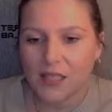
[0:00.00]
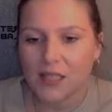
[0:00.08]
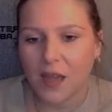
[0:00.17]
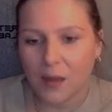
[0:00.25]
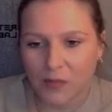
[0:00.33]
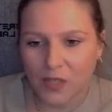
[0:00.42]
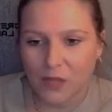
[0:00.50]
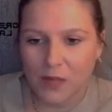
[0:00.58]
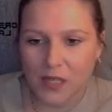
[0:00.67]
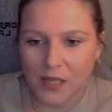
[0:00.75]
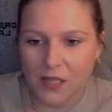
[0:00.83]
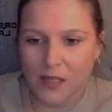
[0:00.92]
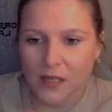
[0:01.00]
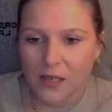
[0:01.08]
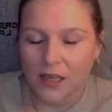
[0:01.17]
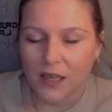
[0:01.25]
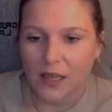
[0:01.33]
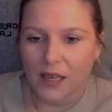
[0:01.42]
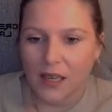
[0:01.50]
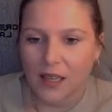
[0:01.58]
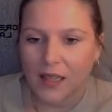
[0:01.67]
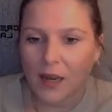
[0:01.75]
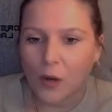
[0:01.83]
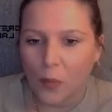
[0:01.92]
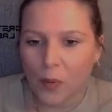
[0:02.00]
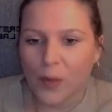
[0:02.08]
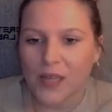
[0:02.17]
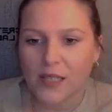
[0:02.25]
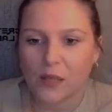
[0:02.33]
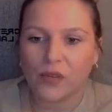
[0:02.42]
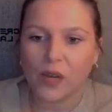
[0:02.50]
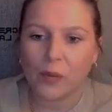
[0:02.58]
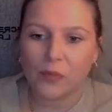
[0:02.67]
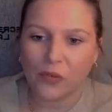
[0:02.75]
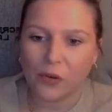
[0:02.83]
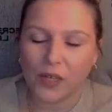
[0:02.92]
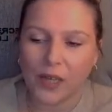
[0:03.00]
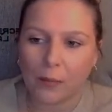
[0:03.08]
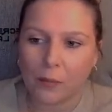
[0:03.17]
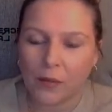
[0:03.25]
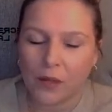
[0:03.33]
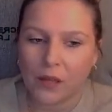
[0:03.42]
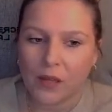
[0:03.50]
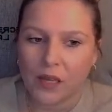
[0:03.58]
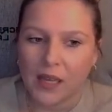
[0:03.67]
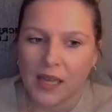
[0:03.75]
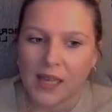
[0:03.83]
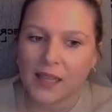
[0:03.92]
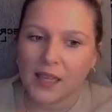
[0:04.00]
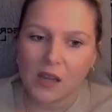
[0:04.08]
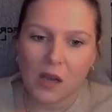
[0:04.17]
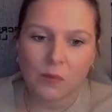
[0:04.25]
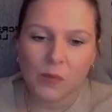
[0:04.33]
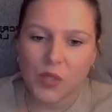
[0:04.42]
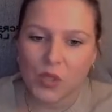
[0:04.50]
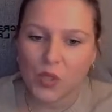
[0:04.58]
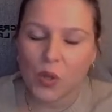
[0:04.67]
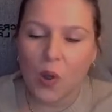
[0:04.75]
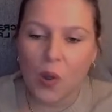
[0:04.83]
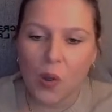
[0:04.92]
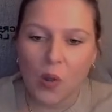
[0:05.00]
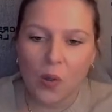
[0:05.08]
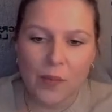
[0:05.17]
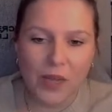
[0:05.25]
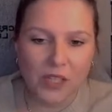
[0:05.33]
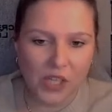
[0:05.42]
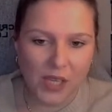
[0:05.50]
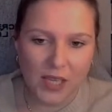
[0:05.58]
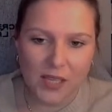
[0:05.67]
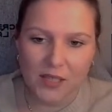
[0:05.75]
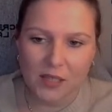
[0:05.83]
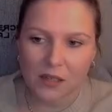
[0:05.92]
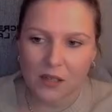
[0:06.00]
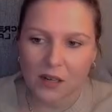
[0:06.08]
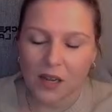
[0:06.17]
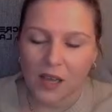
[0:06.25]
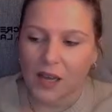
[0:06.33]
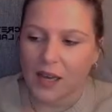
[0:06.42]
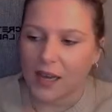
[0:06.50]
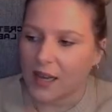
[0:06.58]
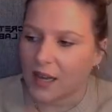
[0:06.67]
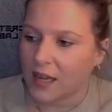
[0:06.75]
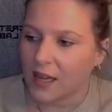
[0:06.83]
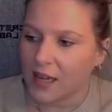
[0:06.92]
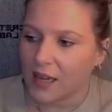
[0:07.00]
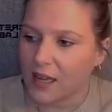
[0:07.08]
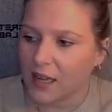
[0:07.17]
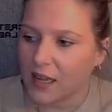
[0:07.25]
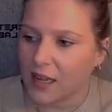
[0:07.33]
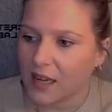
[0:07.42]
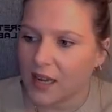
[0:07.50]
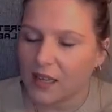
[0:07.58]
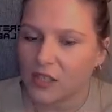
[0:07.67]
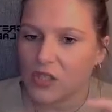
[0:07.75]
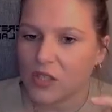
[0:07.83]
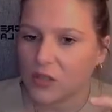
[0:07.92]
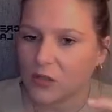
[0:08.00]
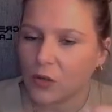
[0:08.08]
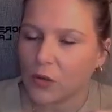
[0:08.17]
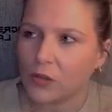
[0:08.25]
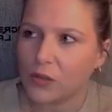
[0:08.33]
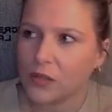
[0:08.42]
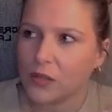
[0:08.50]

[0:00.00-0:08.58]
come to me, and I open myself up for them, and they come so much easier. I just told